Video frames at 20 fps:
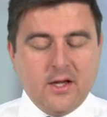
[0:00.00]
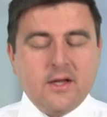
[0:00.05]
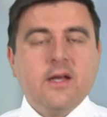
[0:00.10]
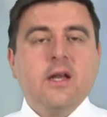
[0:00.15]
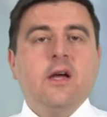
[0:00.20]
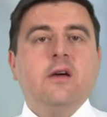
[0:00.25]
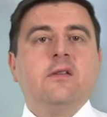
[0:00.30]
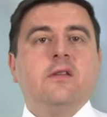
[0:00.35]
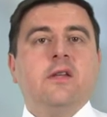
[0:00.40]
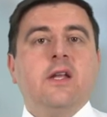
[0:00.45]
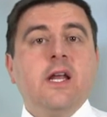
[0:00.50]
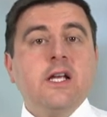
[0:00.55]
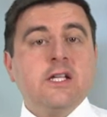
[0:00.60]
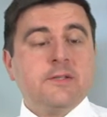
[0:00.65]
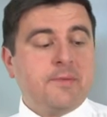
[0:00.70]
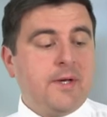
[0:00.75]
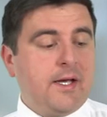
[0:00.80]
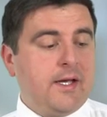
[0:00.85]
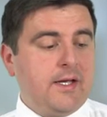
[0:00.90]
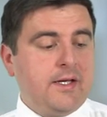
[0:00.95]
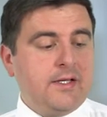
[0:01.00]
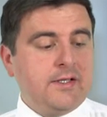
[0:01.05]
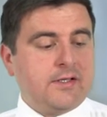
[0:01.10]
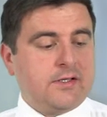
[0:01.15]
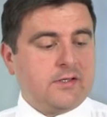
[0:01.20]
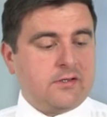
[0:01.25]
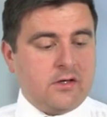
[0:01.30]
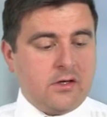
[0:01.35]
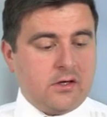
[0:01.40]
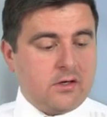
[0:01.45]
Now, the next bit
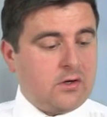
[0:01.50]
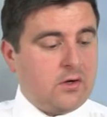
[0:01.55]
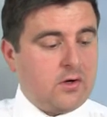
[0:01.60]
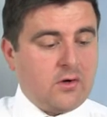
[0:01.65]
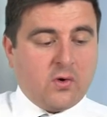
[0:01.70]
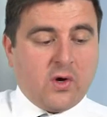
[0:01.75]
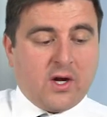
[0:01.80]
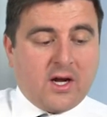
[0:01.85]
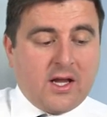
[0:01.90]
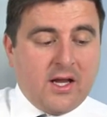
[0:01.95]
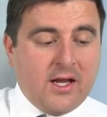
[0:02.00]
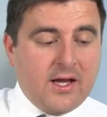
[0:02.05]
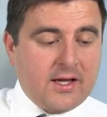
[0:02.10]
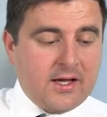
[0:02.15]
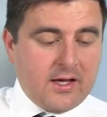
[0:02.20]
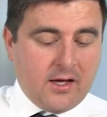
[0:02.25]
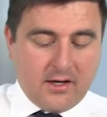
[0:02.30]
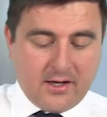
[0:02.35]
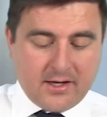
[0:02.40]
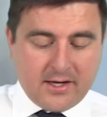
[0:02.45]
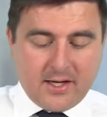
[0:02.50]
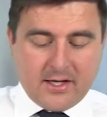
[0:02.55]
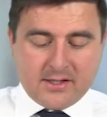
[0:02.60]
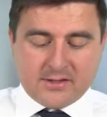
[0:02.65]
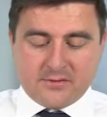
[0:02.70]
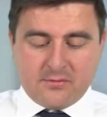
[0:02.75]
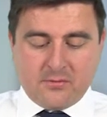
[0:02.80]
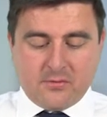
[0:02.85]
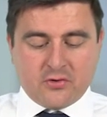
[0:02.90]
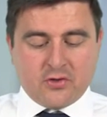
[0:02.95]
is kind of quite clear cut, I
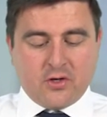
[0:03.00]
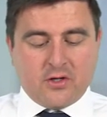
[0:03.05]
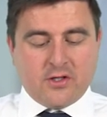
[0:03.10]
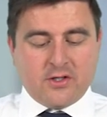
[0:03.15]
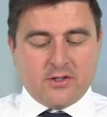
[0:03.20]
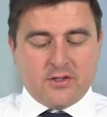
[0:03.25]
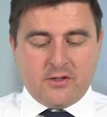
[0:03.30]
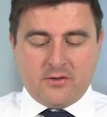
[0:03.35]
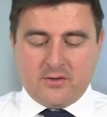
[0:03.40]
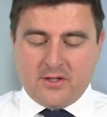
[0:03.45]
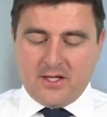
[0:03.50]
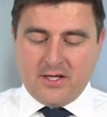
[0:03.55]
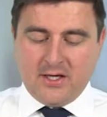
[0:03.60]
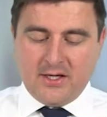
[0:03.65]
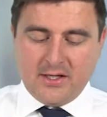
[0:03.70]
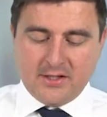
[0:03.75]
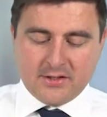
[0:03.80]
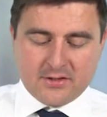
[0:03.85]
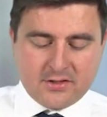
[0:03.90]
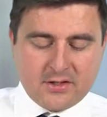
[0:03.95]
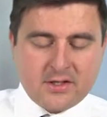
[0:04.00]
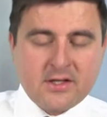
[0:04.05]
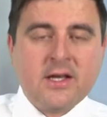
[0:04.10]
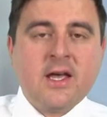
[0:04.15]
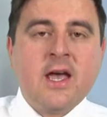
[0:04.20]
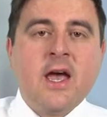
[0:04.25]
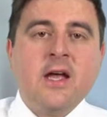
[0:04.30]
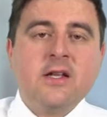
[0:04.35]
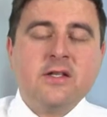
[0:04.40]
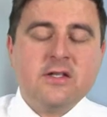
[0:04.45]
guess. What we're trying to do here is to
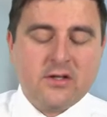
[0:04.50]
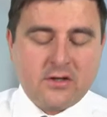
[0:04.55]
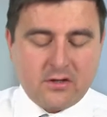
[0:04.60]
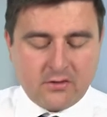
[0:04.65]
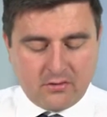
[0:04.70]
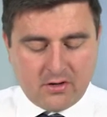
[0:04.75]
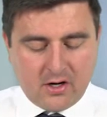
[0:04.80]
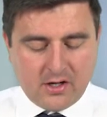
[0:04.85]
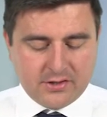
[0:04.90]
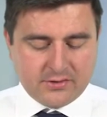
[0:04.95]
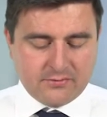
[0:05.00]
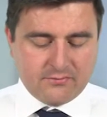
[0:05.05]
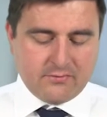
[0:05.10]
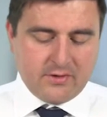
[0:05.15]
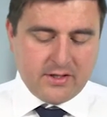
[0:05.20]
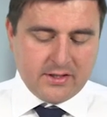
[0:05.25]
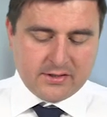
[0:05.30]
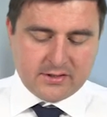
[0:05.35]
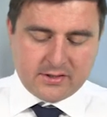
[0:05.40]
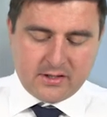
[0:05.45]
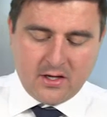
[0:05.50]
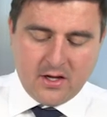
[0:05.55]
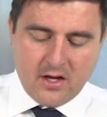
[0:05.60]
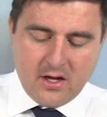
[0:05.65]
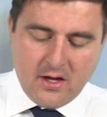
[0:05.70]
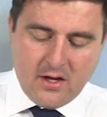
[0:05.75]
categorize risk.